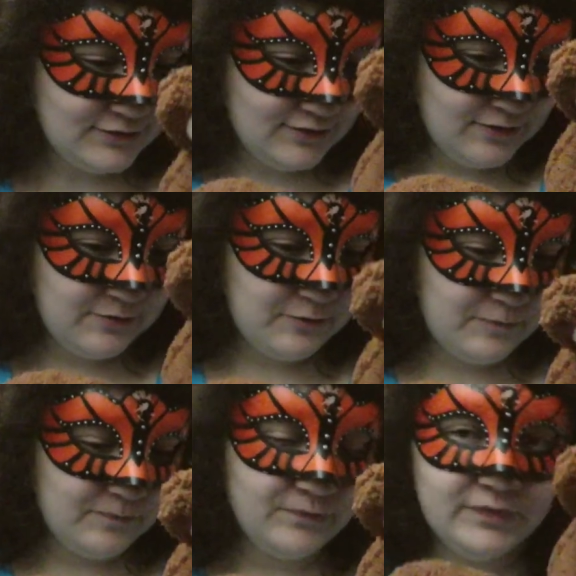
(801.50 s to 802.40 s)
so
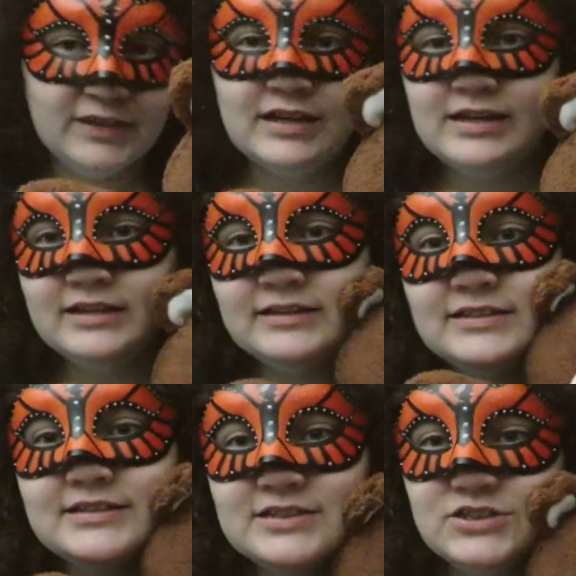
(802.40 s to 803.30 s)

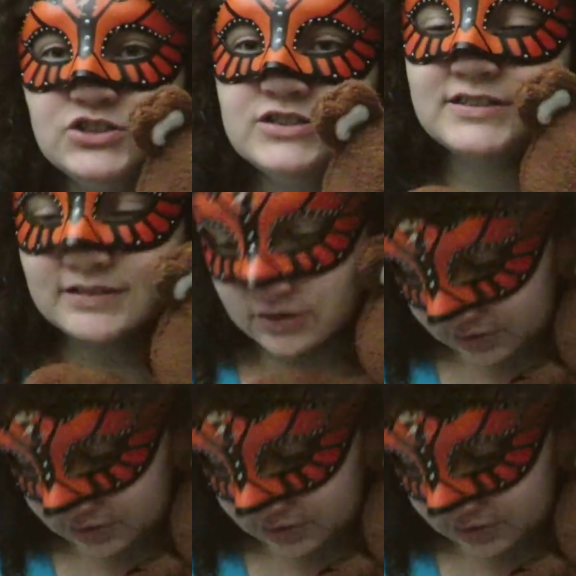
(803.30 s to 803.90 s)
this is just